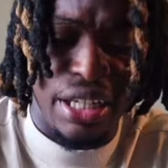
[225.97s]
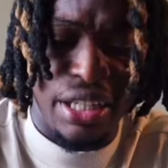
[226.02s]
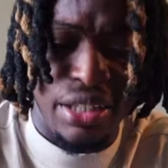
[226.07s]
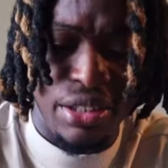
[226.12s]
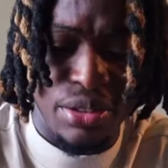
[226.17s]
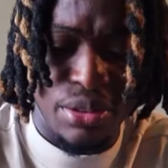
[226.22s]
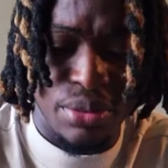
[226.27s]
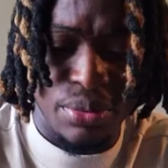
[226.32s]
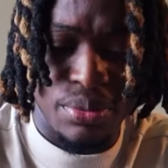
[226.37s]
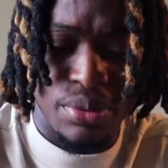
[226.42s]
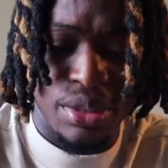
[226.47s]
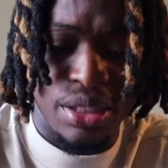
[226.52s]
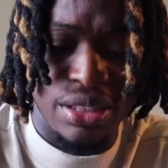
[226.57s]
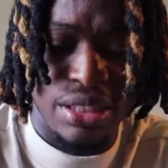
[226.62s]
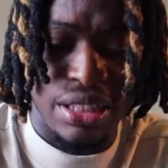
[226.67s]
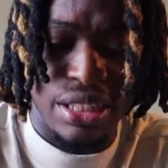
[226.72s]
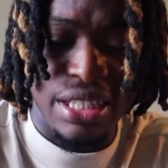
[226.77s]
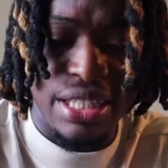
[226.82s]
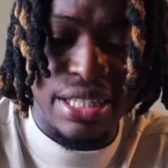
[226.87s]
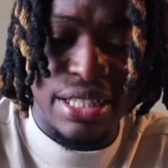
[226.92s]
Damn,
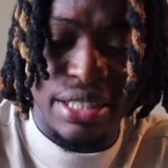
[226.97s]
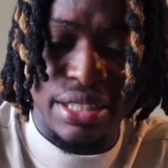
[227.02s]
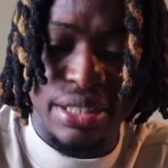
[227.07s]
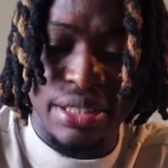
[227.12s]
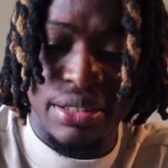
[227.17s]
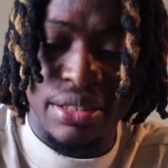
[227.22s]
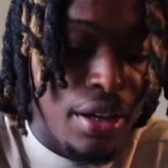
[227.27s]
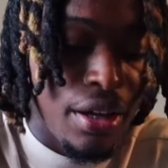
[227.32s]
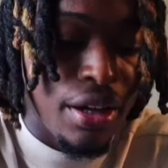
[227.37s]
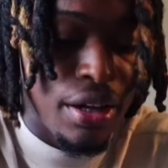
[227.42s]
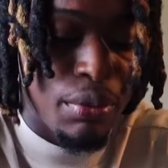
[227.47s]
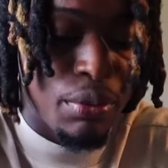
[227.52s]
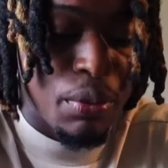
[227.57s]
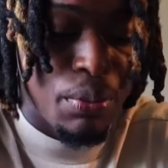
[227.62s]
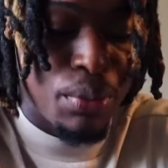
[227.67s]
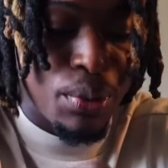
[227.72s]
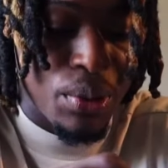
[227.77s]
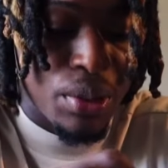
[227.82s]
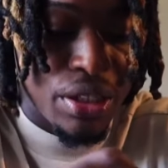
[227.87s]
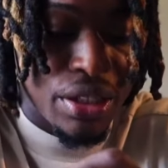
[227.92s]
it's leaking. All right, let me
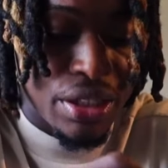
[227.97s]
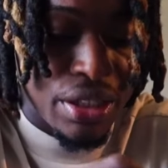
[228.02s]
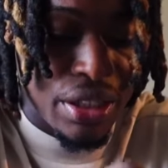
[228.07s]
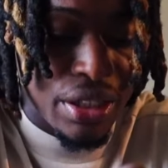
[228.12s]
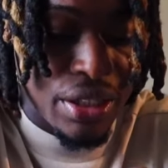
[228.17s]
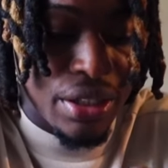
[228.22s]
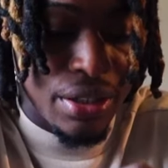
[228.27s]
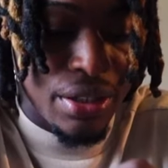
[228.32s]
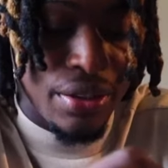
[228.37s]
pour it in there.